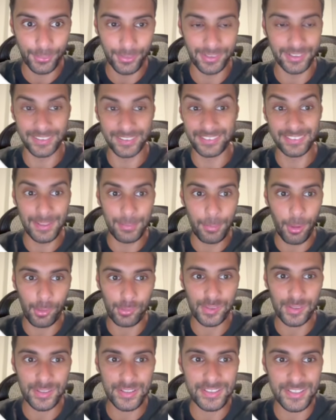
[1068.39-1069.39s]
or debounce
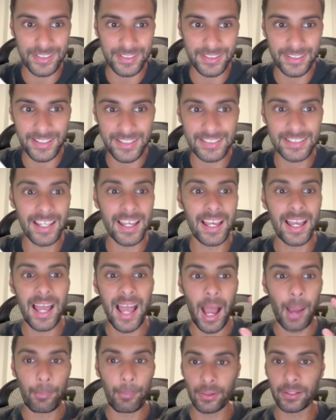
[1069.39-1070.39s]
lead list into this.
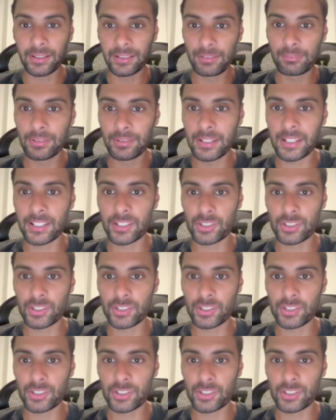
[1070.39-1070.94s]
I'm going to leave a link in the